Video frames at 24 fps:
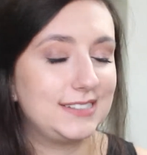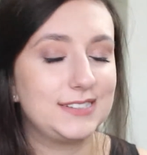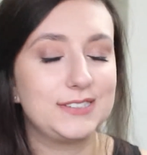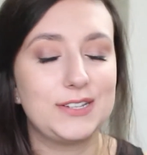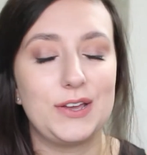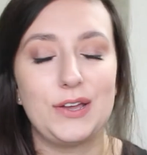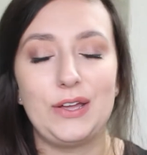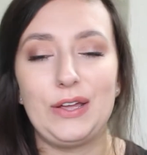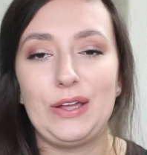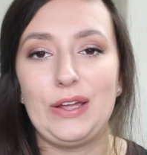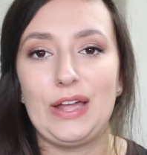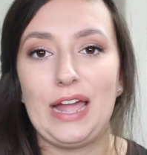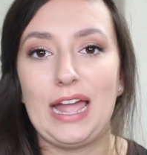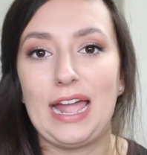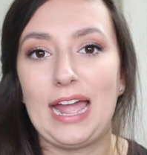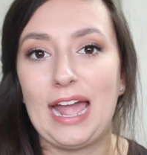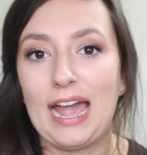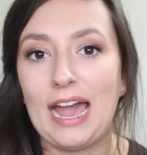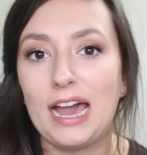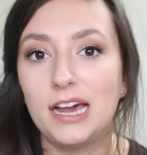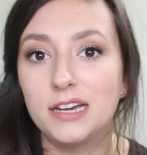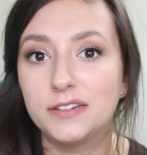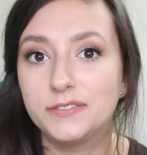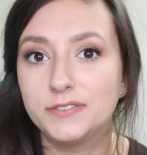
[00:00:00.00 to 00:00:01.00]
so I
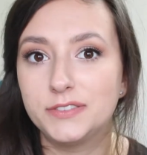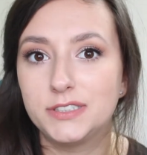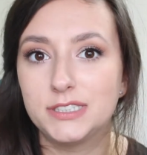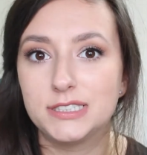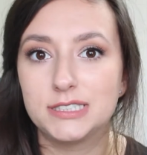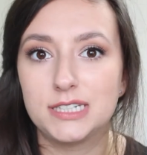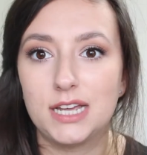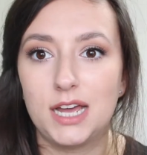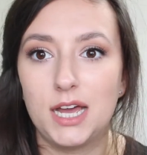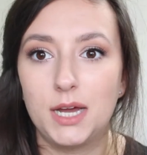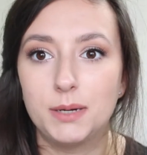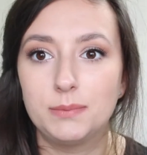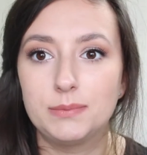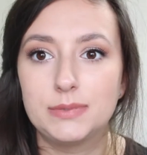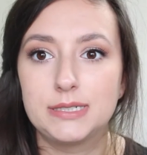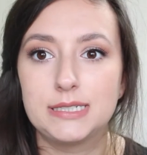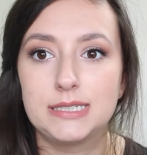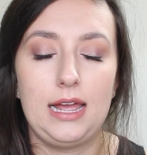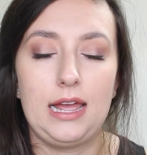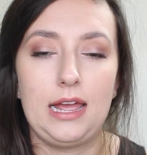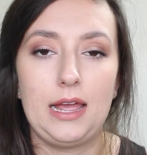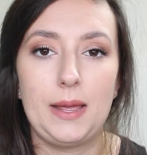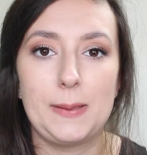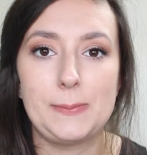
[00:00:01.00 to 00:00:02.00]
have just upped
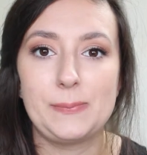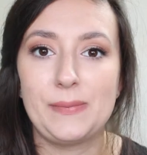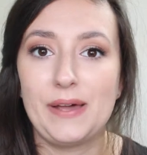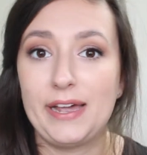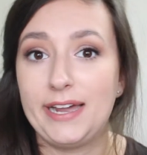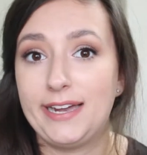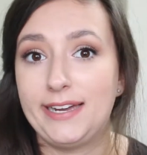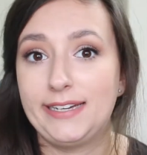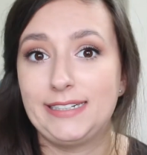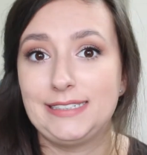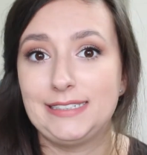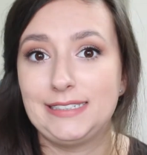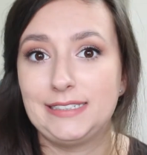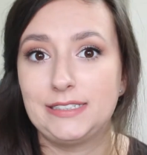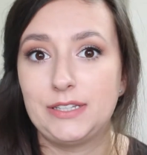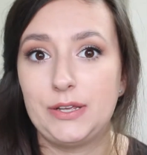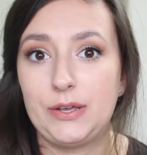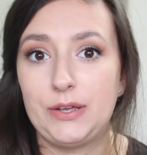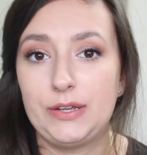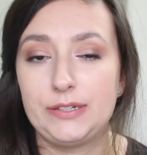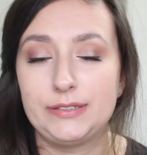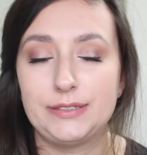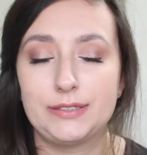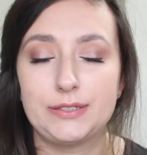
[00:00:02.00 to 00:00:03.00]
my
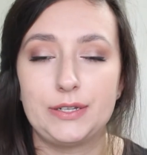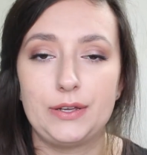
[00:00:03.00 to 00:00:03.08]
ISO,